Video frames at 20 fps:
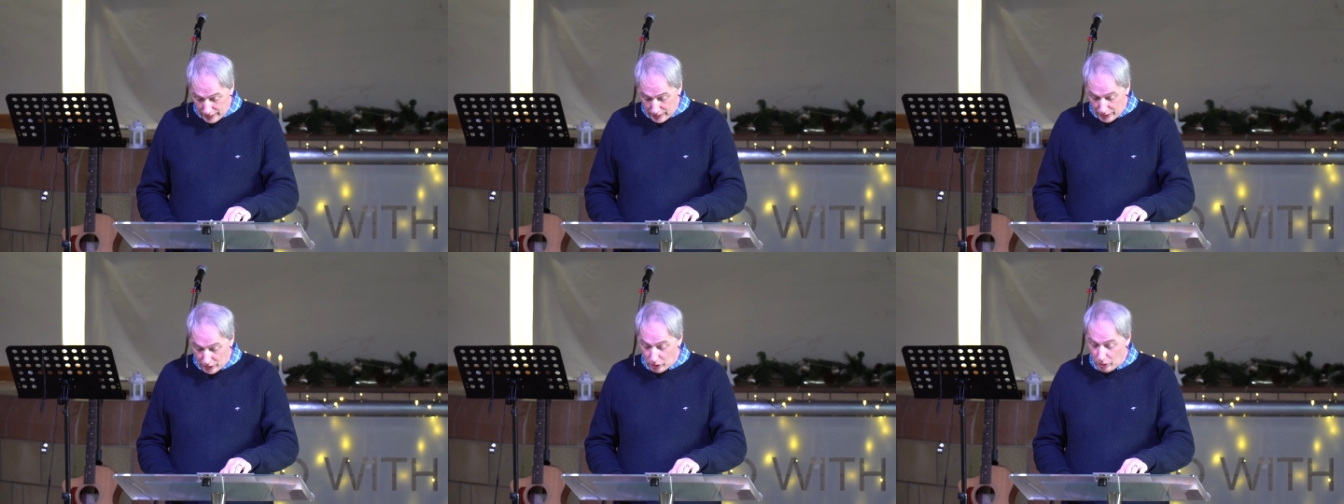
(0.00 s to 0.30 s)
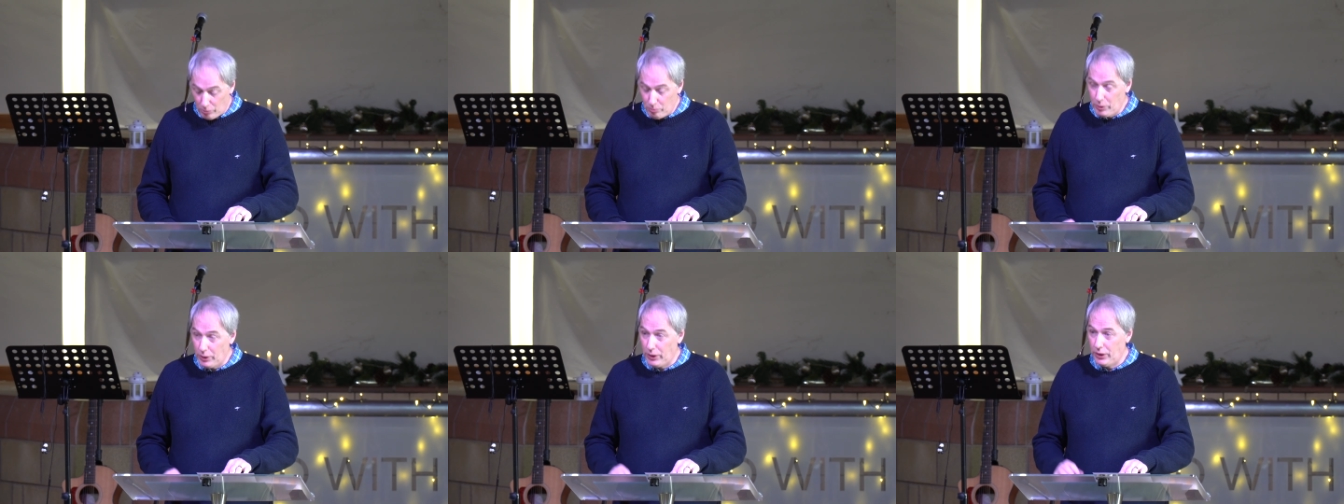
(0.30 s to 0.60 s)
And
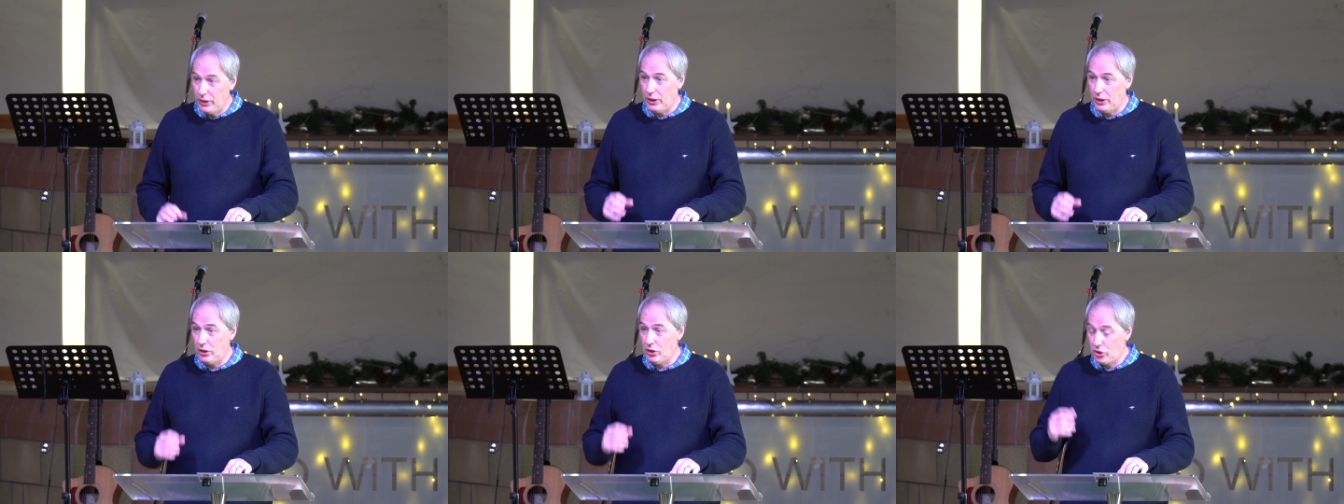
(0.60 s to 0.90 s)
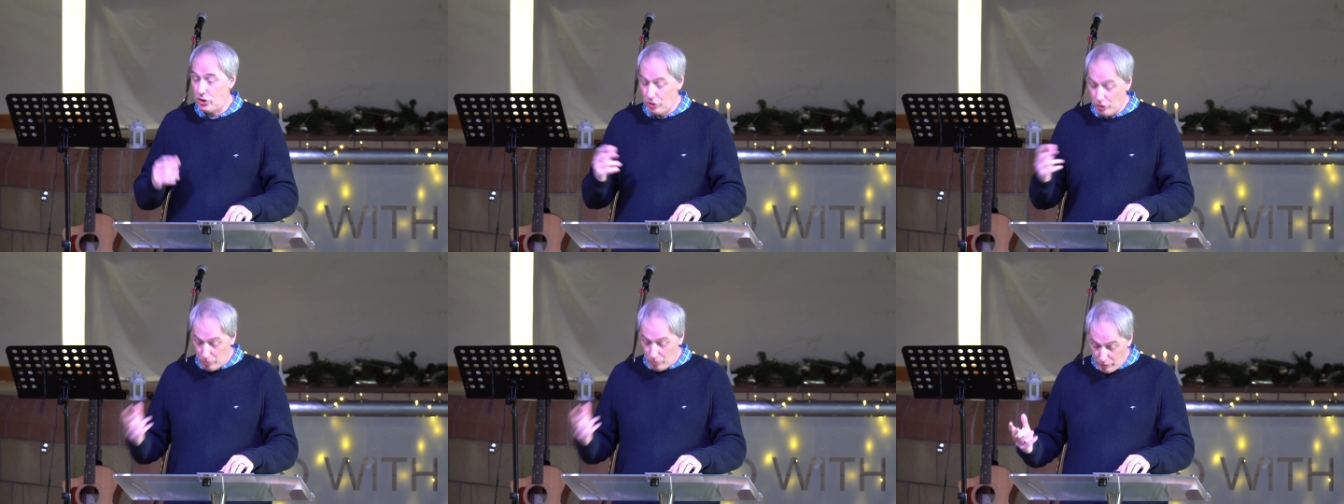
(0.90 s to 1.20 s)
our buildings
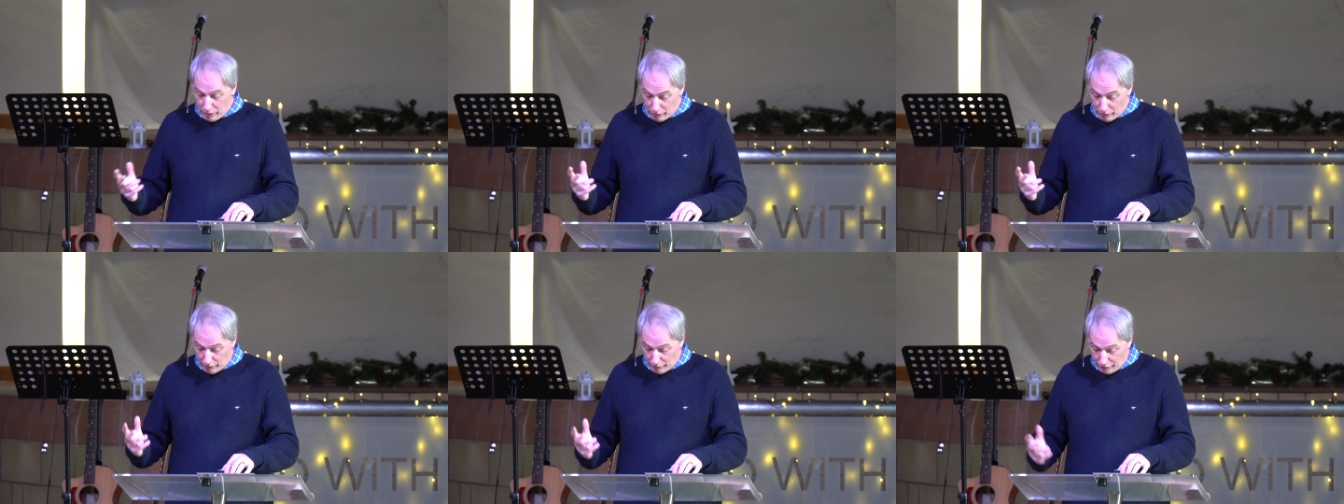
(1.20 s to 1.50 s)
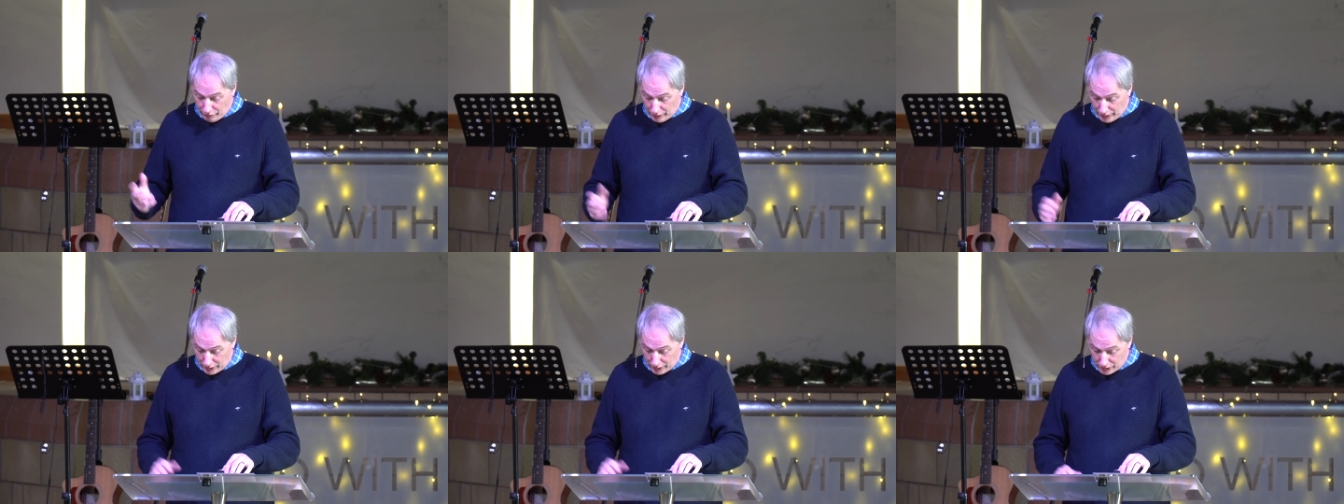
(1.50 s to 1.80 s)
should be a
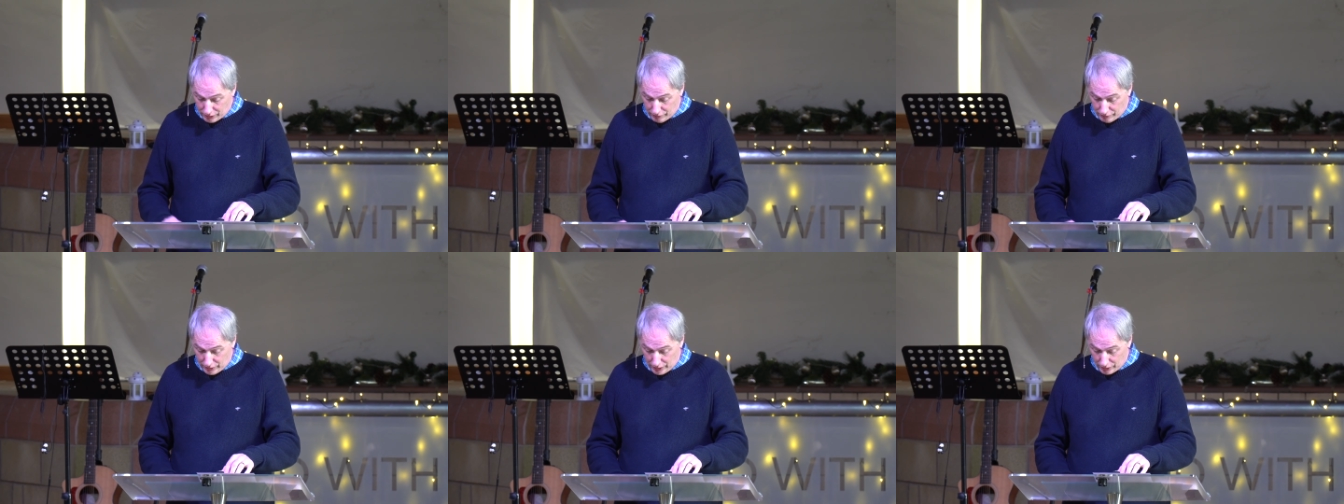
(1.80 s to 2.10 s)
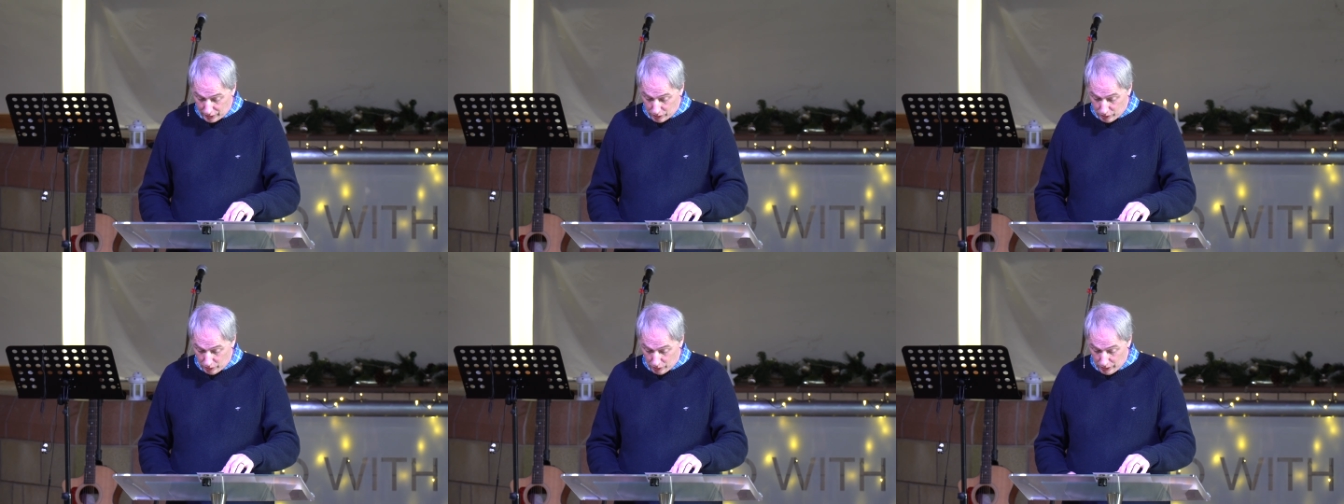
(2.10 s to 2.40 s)
reflection of
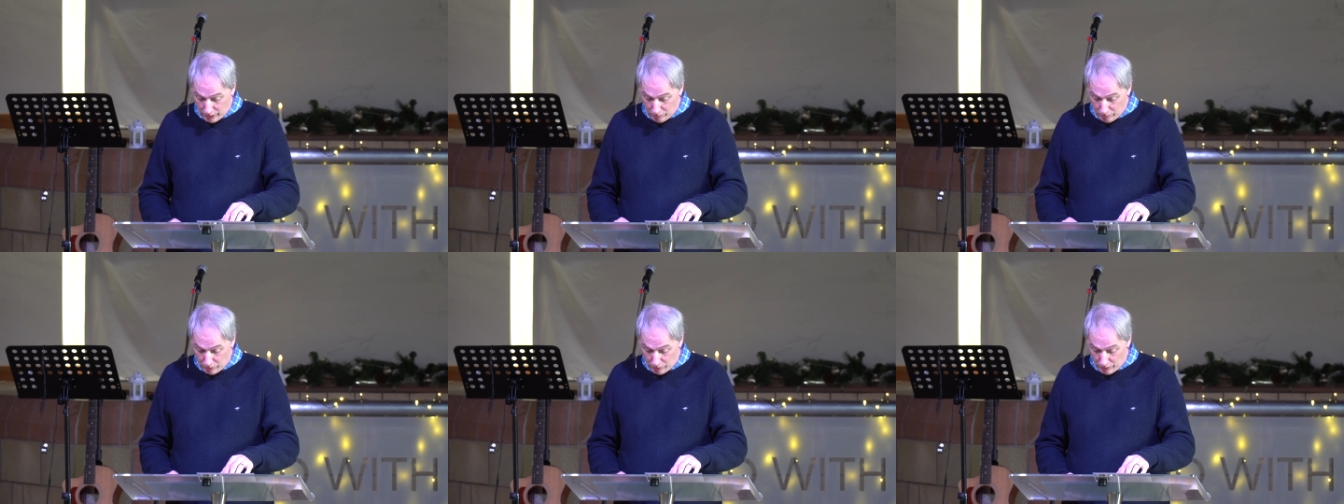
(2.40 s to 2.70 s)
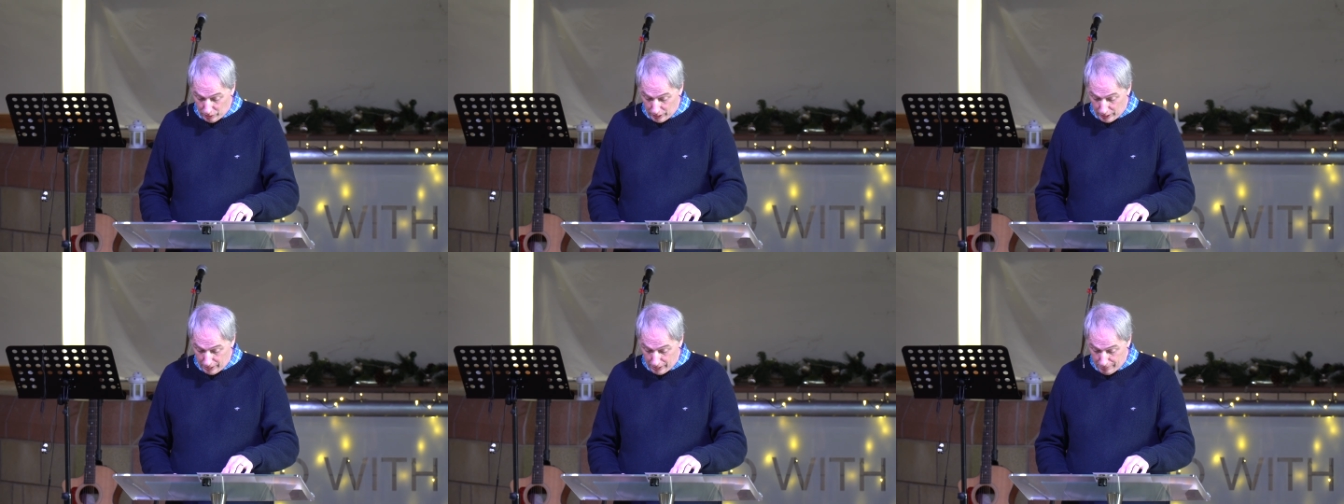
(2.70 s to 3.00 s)
that glory and
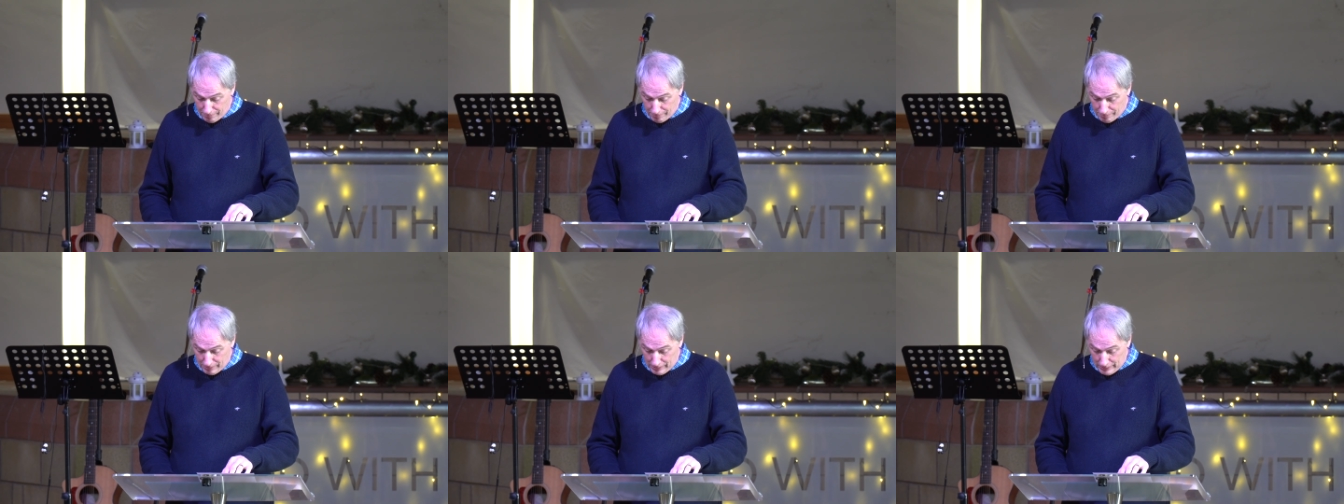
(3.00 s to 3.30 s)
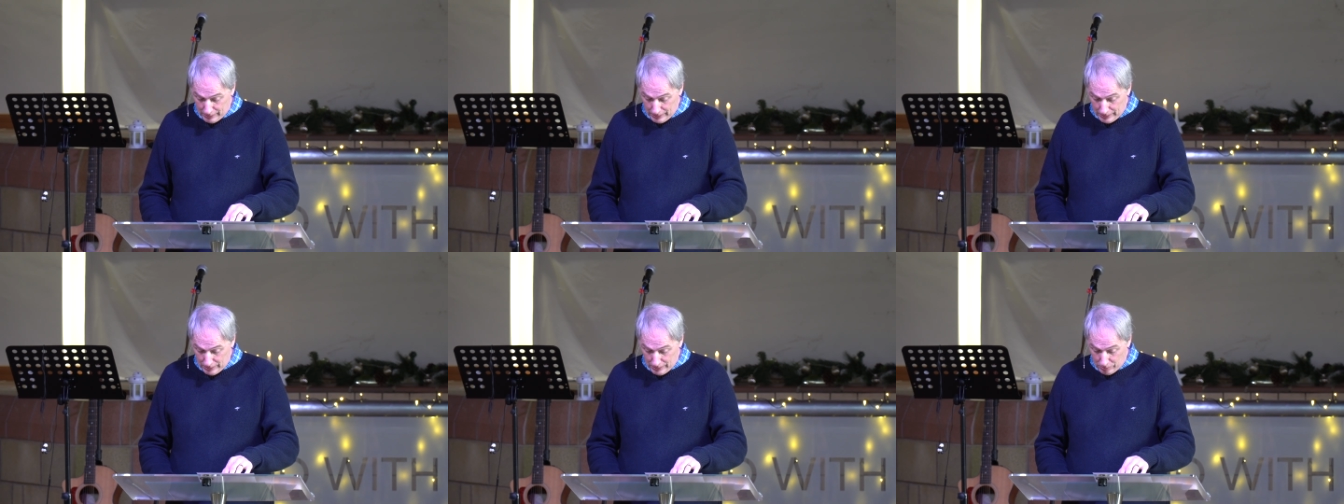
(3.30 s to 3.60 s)
beauty,
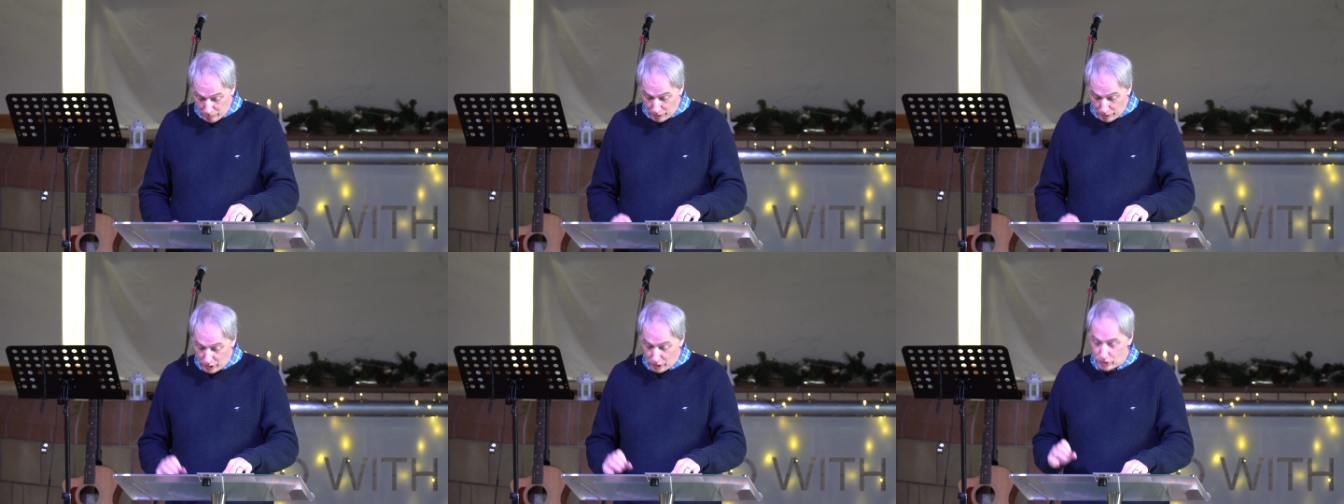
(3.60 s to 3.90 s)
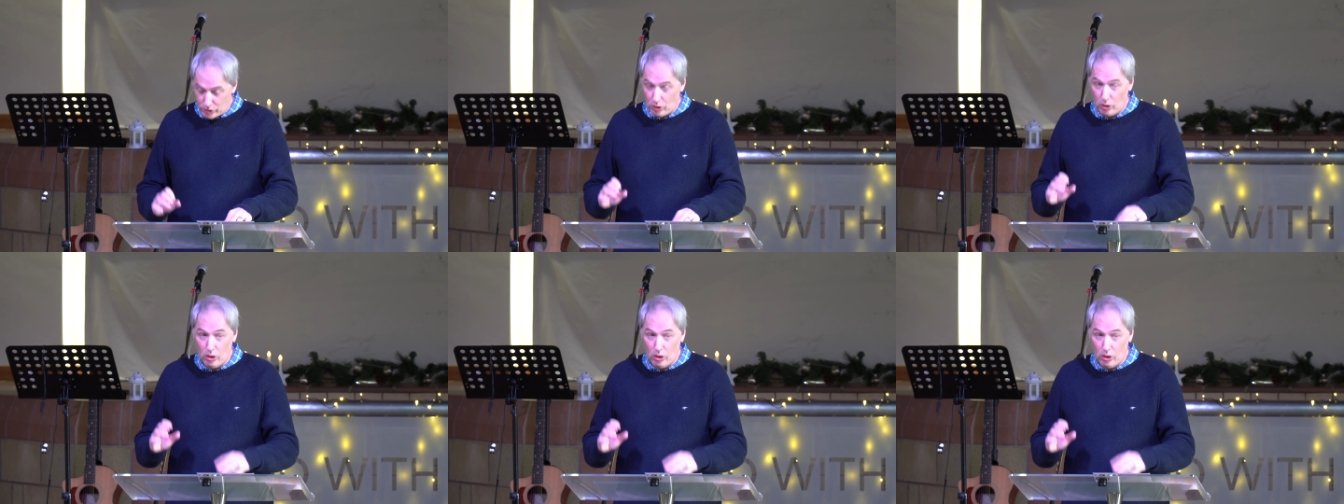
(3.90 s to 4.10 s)
because